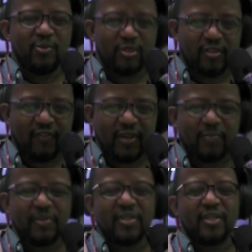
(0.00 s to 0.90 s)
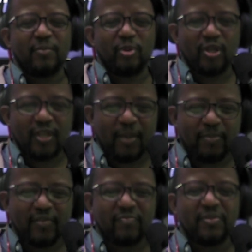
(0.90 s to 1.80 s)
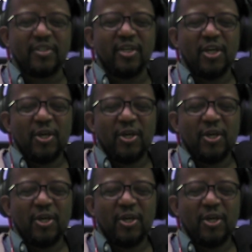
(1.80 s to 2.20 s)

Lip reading: youth development, community upliftment,